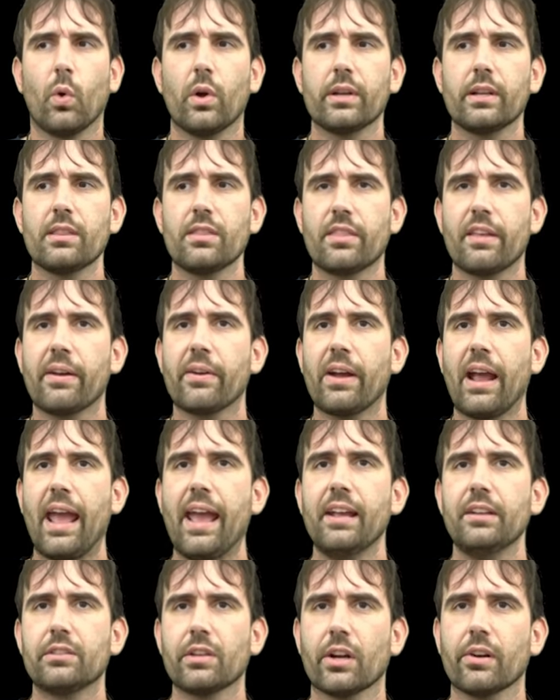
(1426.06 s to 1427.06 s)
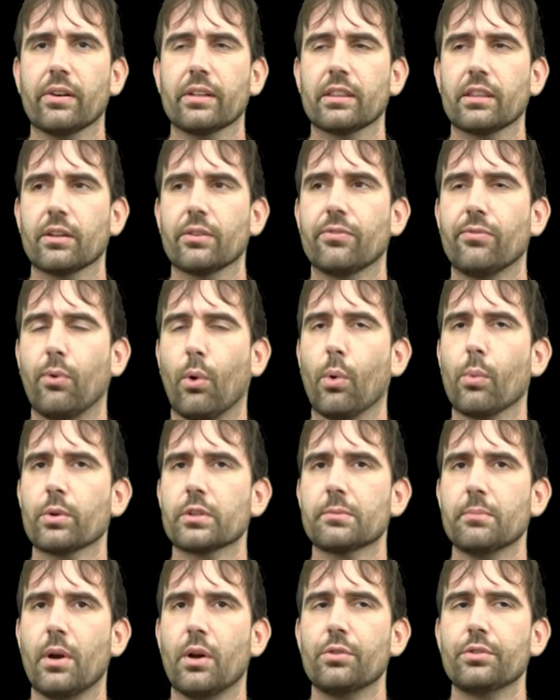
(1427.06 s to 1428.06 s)
wanted their A turret, their
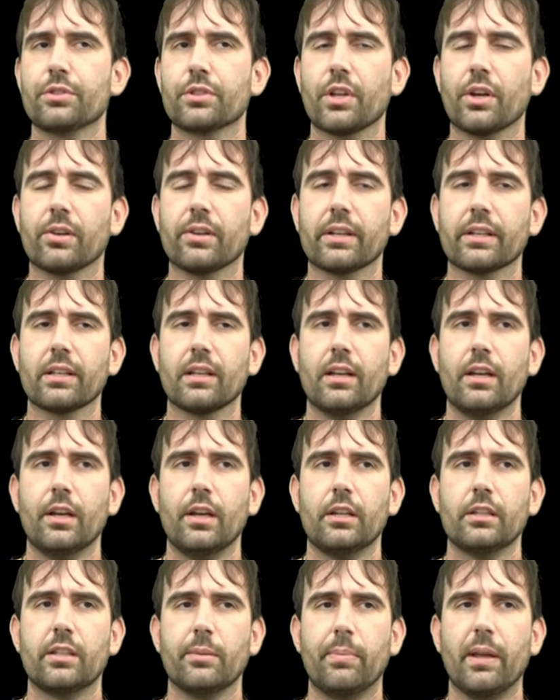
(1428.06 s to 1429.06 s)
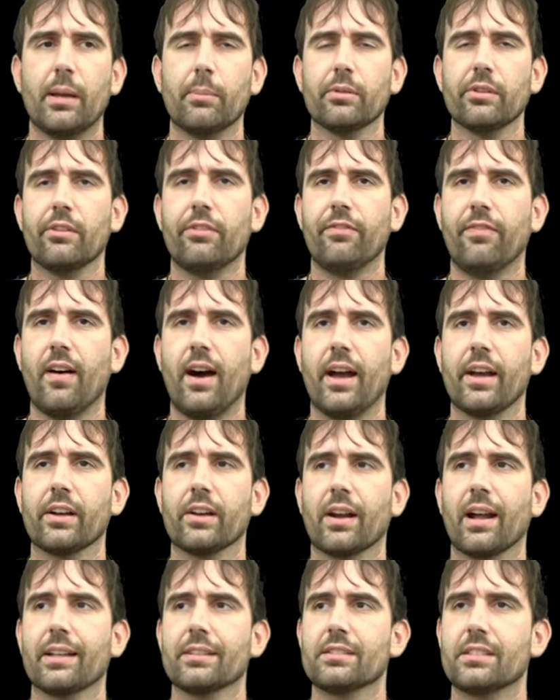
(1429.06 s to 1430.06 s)
forwardmost turret, to be able to
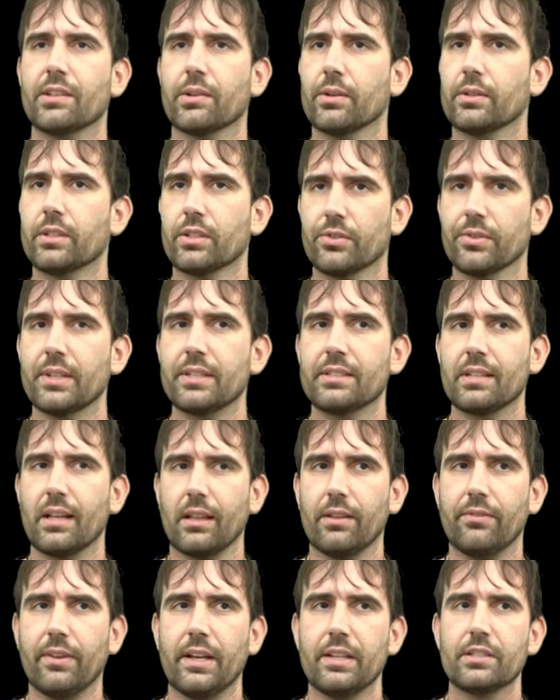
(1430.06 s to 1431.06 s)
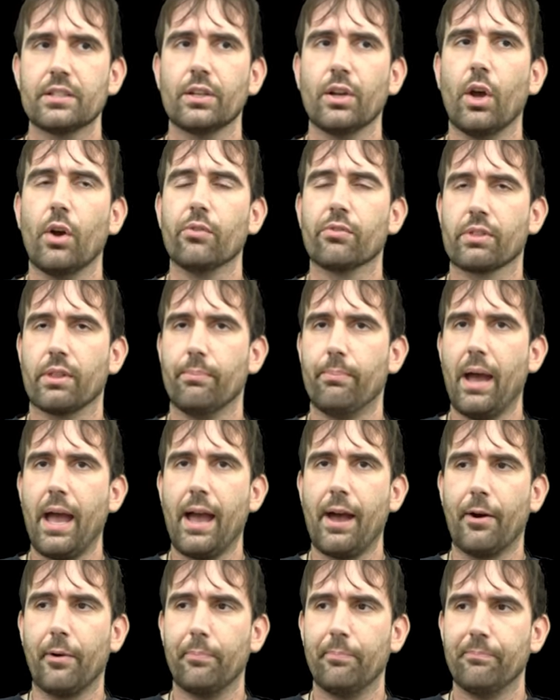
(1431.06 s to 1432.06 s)
fire at zero degrees elevation over the
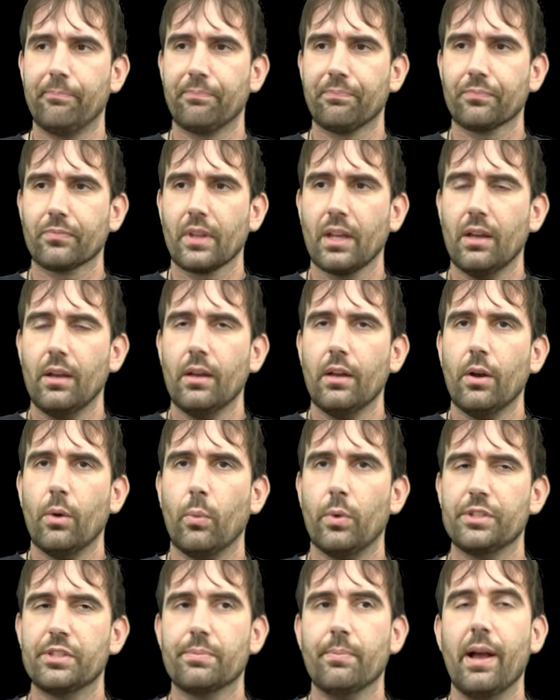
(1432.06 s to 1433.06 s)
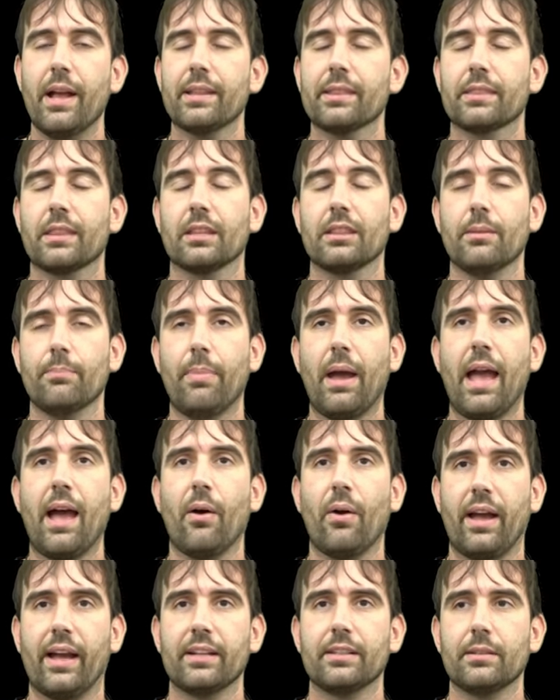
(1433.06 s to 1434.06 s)
bow, which meant that the
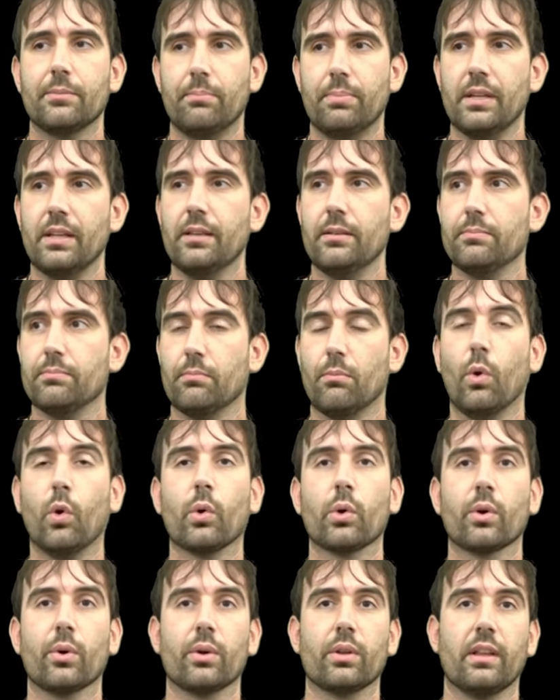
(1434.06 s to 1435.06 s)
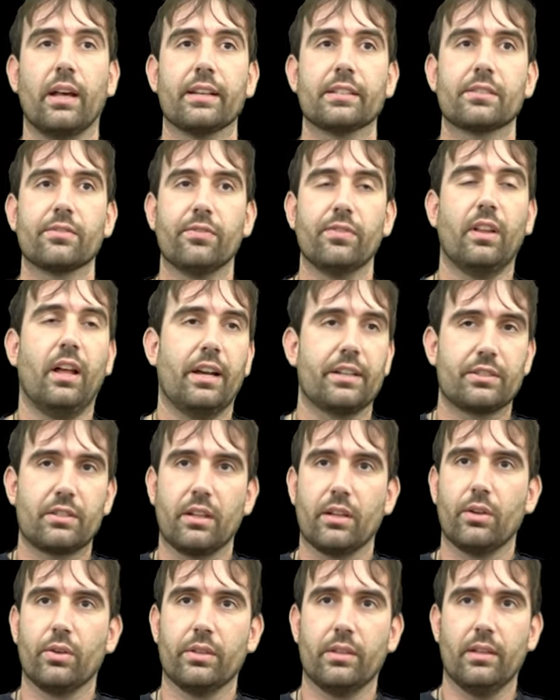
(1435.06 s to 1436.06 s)
bow had to be more or less flushed.
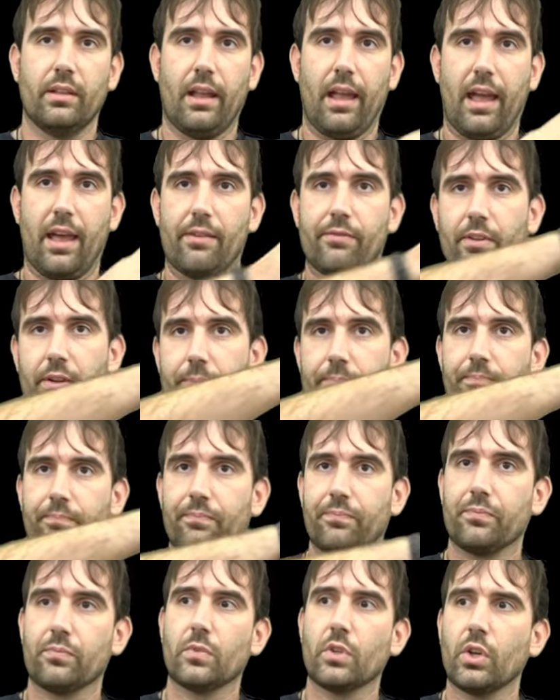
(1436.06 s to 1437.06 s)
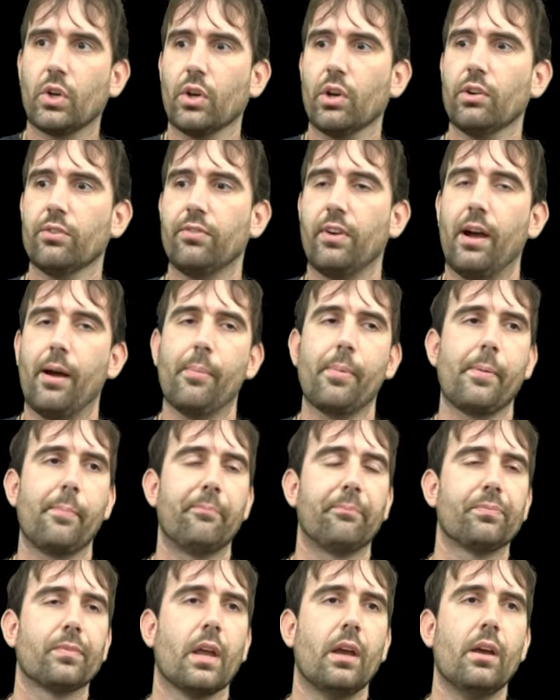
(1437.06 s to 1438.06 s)
It couldn't have a curve up
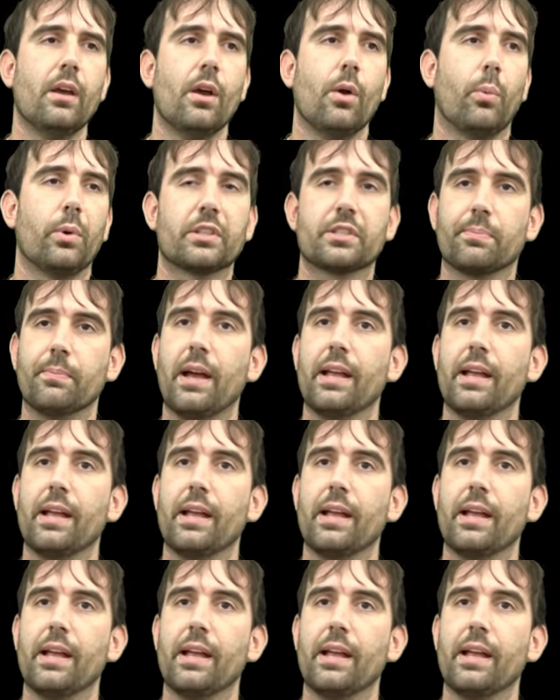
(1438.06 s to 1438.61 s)
which